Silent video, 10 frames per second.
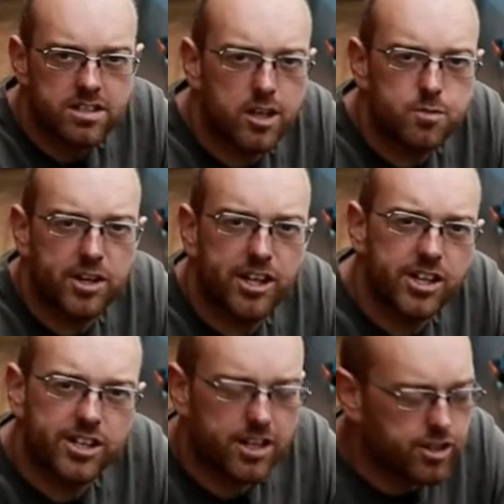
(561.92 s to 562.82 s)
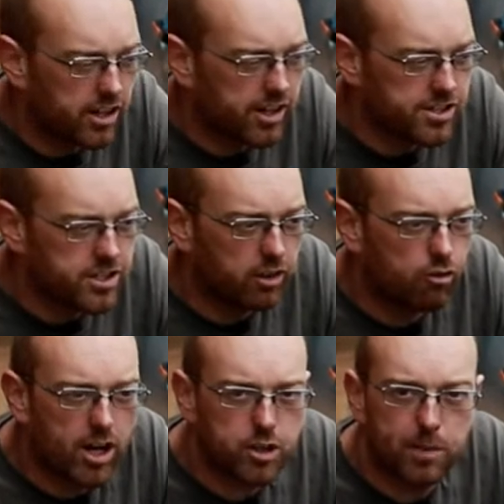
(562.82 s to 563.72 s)
sounds pretty good. It's got a nice little
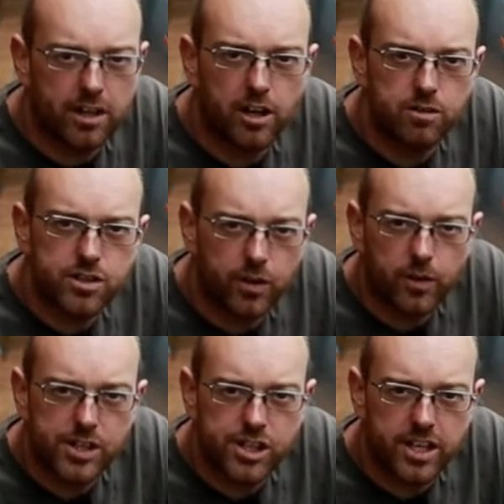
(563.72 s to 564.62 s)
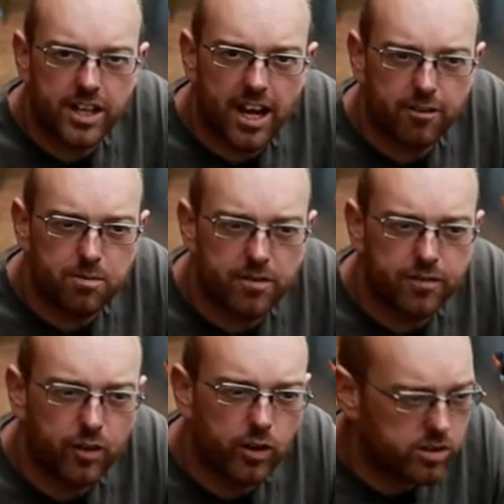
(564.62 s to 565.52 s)
raspy note to it, which you didn't have
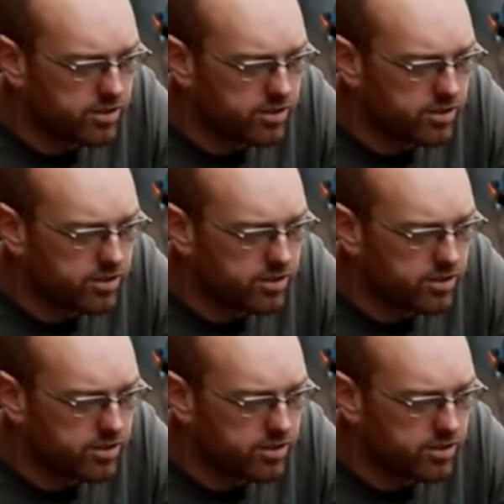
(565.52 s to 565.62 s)
before.